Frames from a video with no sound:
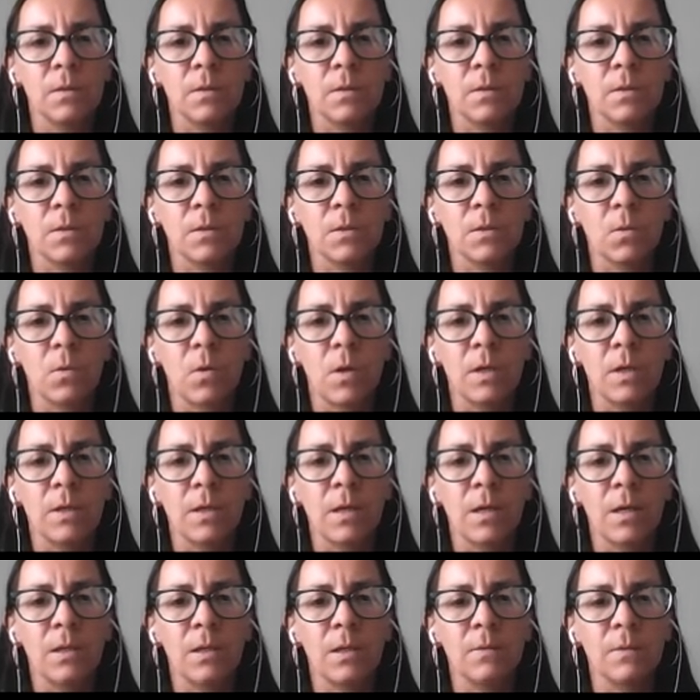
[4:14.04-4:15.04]
So
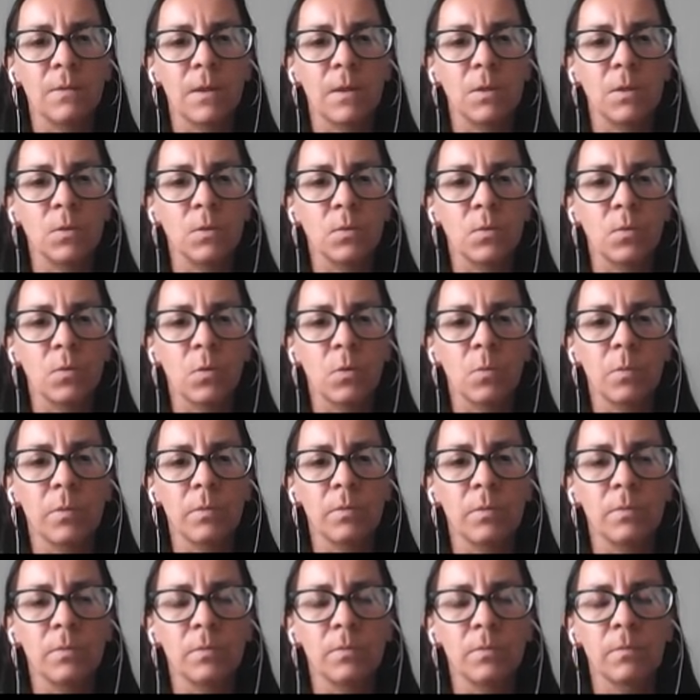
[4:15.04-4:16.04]
I try to group
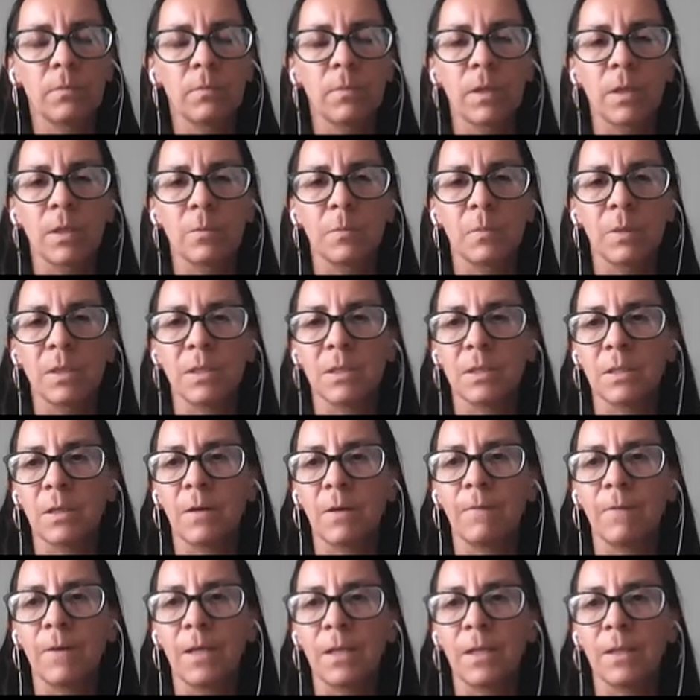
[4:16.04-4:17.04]
my best
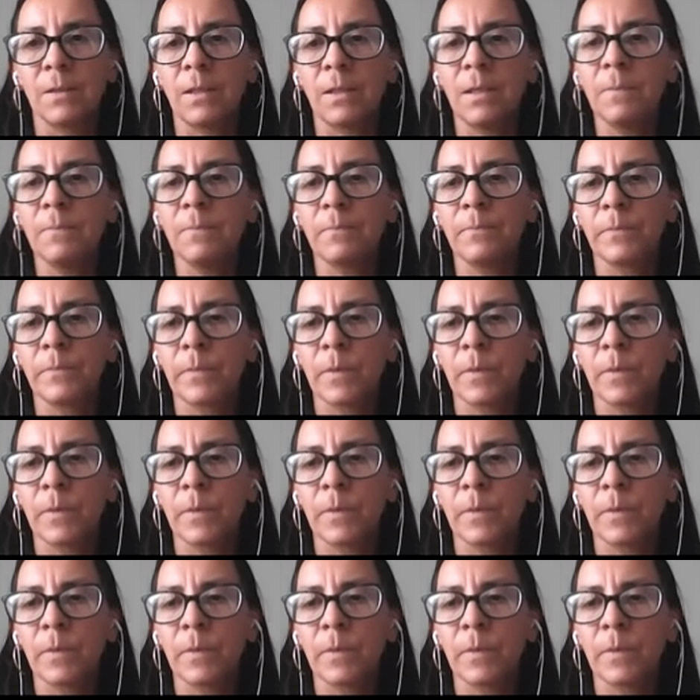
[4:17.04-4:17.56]
ability